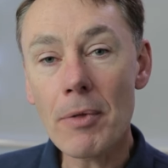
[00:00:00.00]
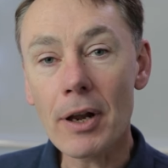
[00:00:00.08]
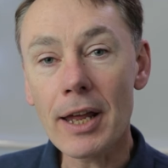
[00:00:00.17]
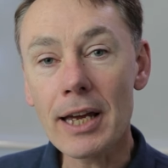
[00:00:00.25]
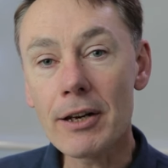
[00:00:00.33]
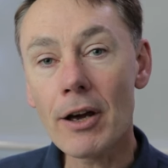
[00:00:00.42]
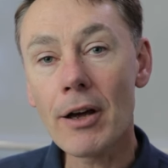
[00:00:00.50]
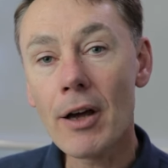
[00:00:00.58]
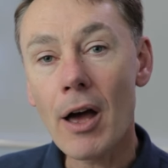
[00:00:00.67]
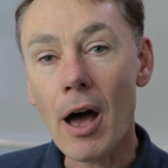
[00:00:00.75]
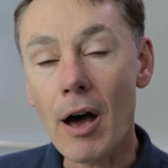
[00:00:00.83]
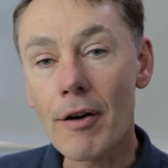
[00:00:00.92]
the leader
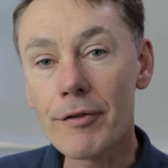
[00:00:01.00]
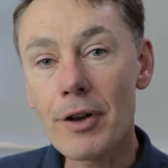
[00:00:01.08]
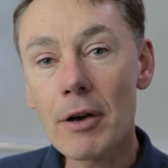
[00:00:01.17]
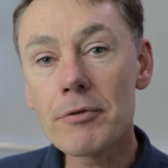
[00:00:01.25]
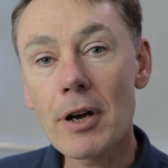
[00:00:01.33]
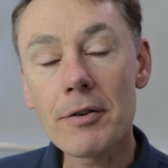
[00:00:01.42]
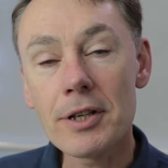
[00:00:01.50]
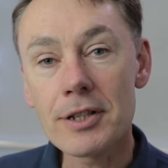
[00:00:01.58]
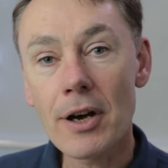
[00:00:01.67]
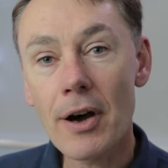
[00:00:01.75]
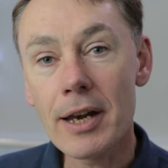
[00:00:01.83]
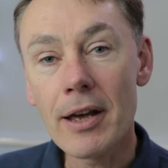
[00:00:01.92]
of Noto
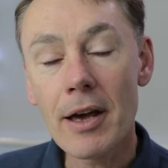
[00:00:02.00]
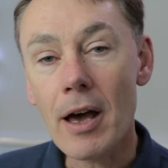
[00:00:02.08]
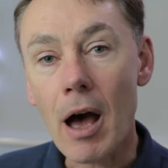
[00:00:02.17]
Design,